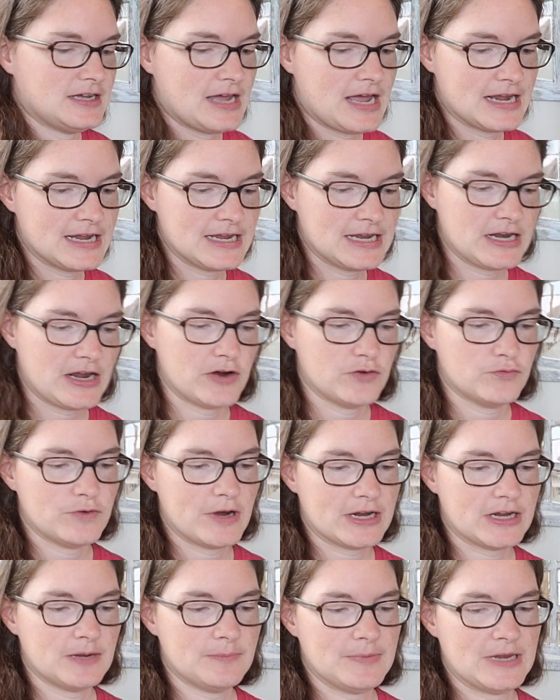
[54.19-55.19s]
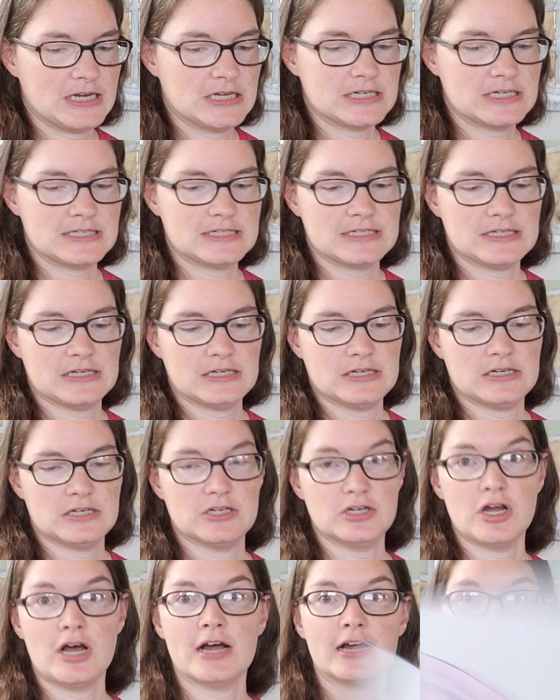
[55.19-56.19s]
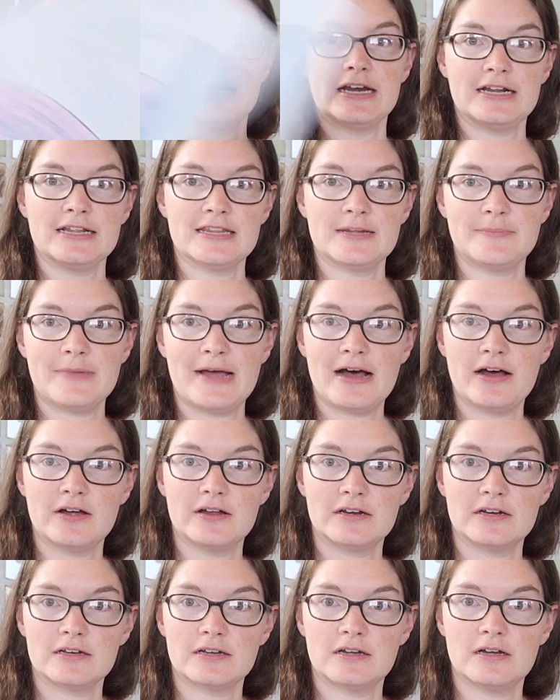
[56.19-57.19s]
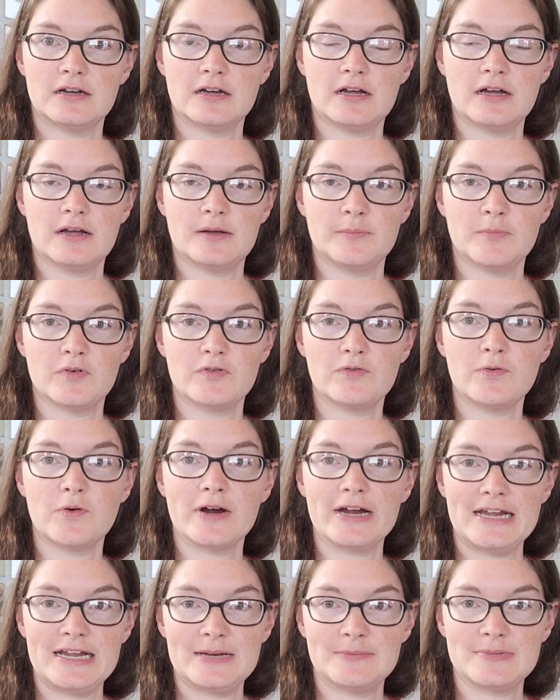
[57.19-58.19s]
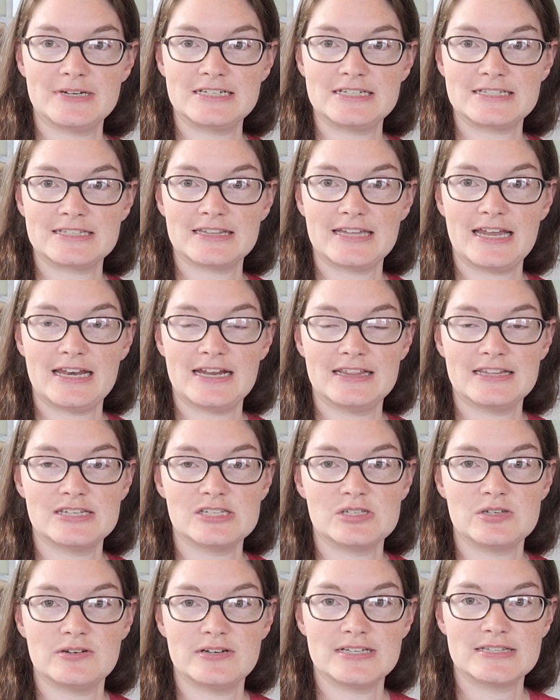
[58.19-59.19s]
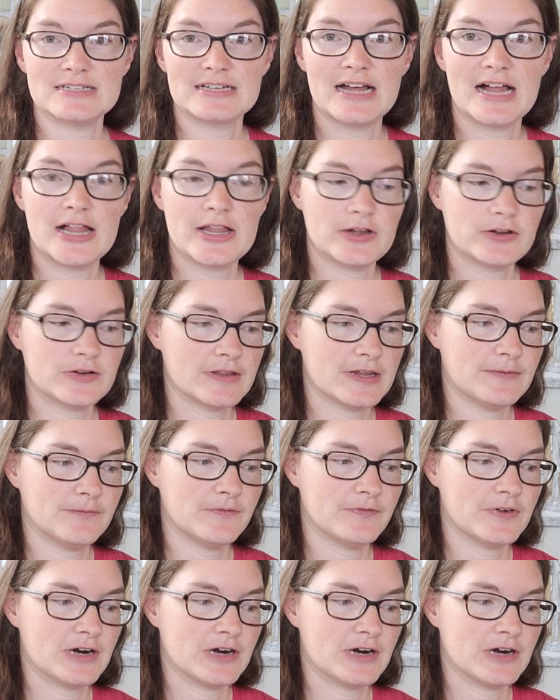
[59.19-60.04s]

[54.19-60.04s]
Again, I recommend just not cutting them out um, beforehand, but just letting the students color them